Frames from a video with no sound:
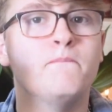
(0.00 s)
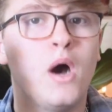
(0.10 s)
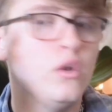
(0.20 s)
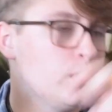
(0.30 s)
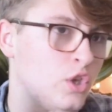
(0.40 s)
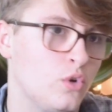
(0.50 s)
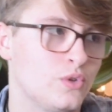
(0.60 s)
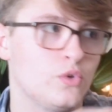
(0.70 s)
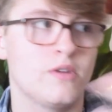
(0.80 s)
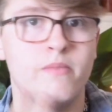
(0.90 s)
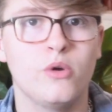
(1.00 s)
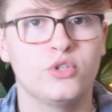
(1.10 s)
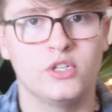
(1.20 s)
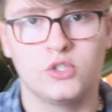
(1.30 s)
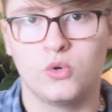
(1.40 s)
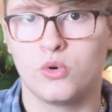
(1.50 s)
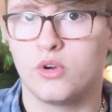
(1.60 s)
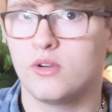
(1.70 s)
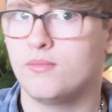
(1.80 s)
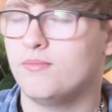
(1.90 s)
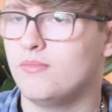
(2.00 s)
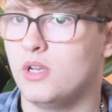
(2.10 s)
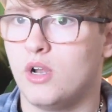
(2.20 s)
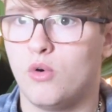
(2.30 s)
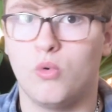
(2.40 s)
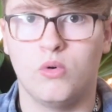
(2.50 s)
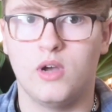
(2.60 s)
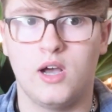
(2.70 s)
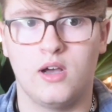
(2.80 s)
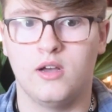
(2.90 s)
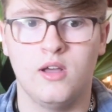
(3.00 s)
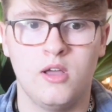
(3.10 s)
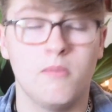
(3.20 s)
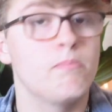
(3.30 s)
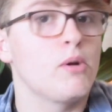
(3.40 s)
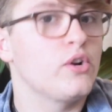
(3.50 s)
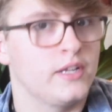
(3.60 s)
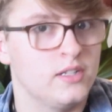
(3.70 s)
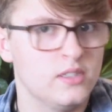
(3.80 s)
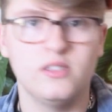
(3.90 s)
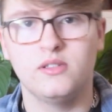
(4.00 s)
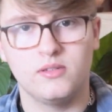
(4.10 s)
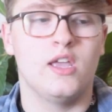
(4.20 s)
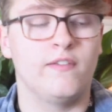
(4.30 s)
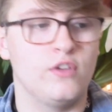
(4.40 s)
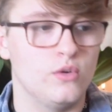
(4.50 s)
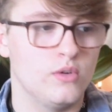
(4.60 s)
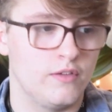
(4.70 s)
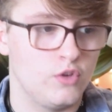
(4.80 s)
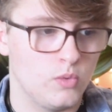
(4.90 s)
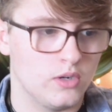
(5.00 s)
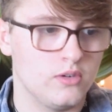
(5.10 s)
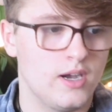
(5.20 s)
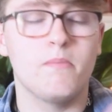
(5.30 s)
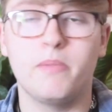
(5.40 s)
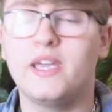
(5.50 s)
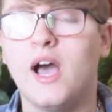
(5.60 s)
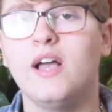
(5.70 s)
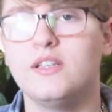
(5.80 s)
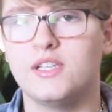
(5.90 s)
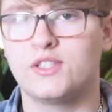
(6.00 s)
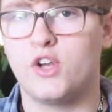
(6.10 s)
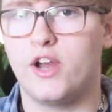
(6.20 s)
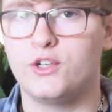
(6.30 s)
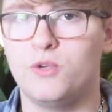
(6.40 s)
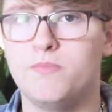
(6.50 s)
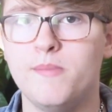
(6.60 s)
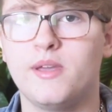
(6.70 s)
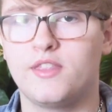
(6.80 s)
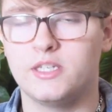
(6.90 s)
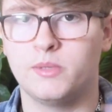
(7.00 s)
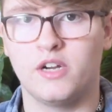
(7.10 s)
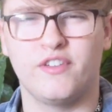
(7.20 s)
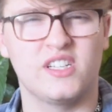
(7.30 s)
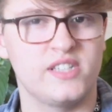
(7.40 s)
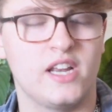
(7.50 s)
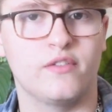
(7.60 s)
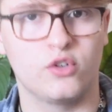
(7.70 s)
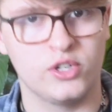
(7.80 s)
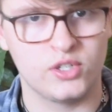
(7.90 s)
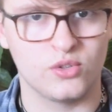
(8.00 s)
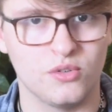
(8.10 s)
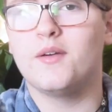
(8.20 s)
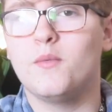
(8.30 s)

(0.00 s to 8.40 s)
molecules or emotions or, you know, burdens, if you will, because it's trying to mimic this perfect state of a crystal.